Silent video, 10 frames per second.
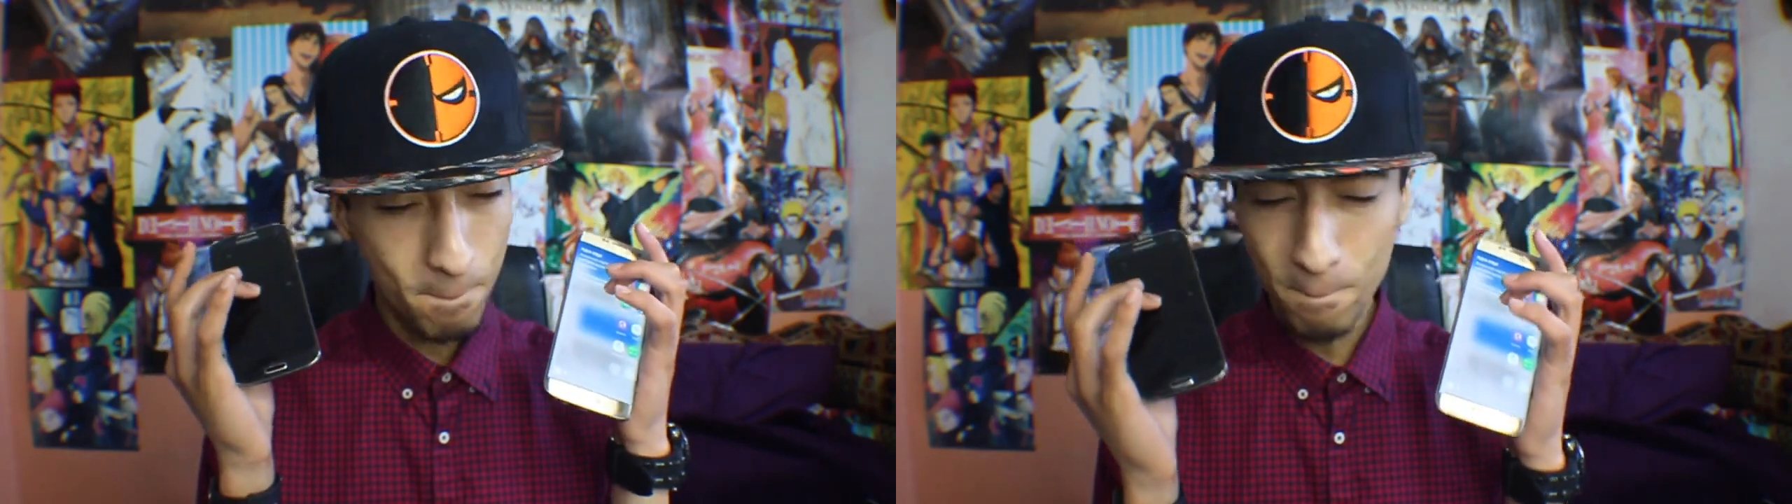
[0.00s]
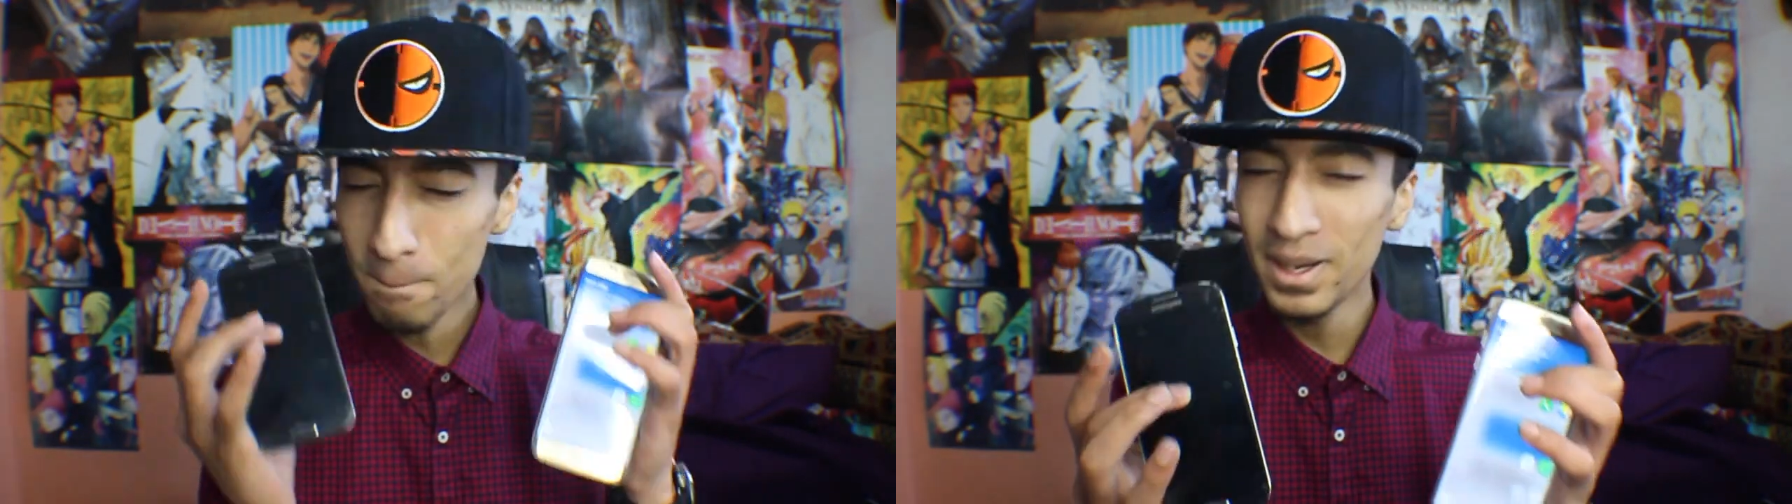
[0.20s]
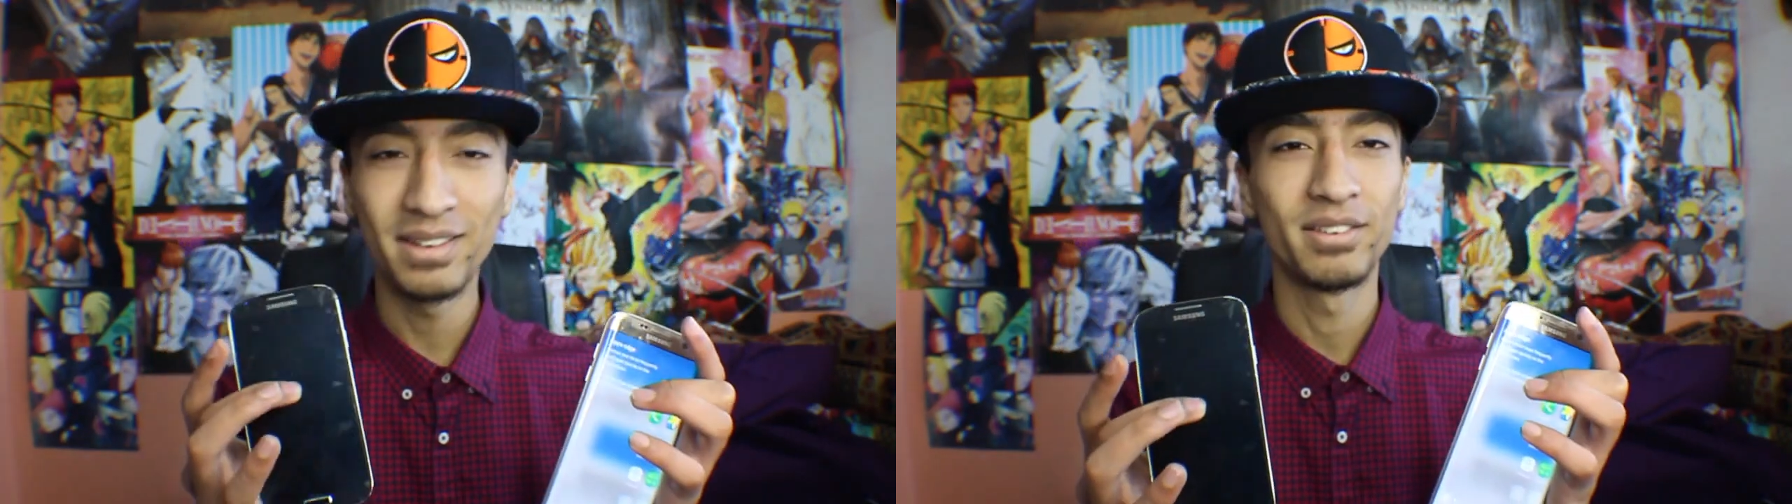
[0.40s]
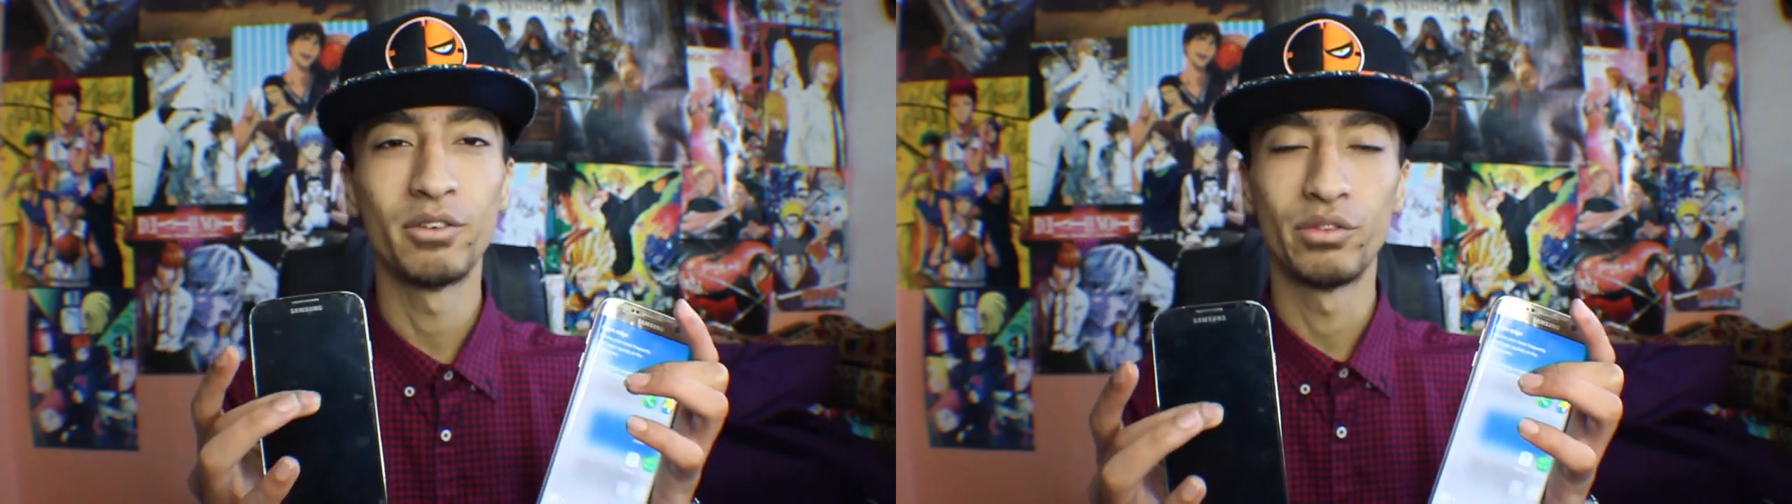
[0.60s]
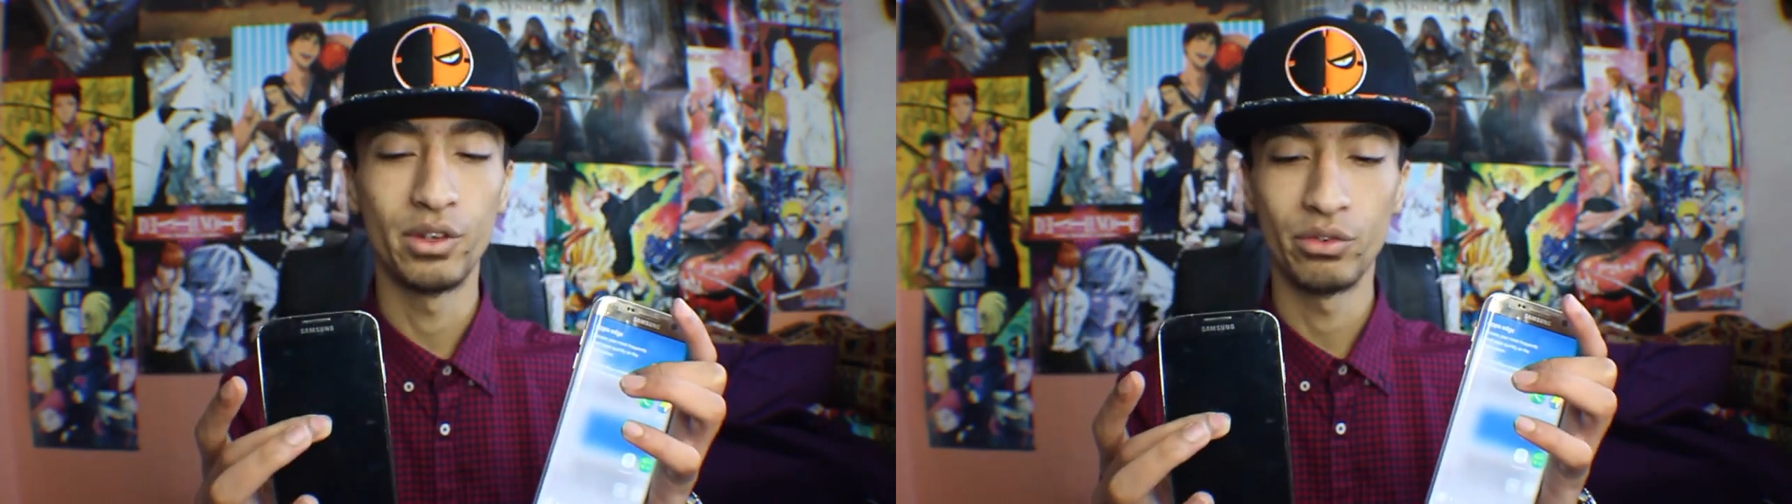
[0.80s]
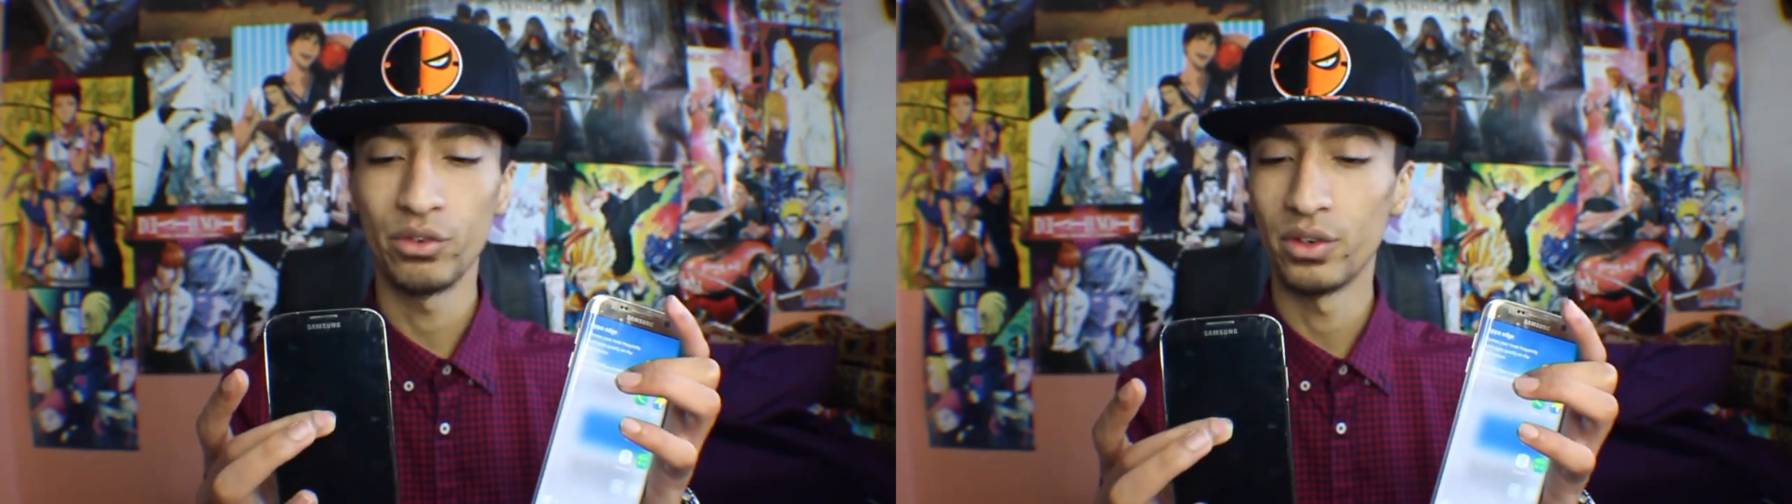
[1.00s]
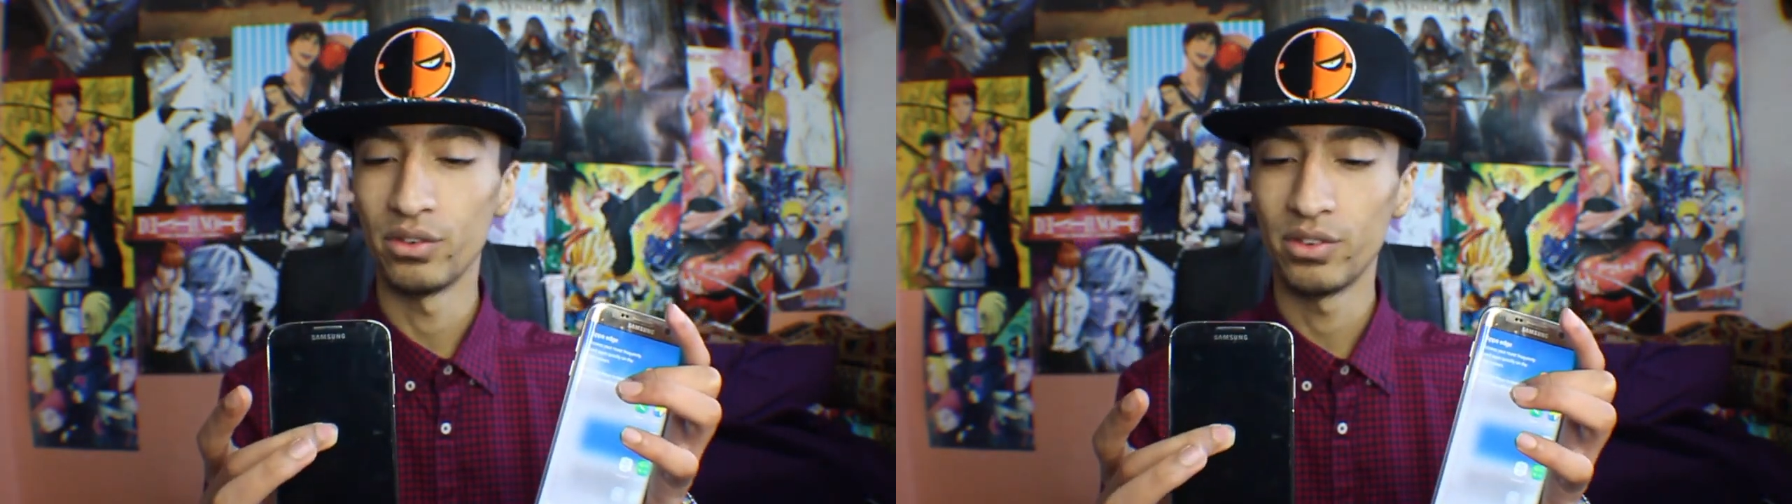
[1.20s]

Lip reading: massive difference.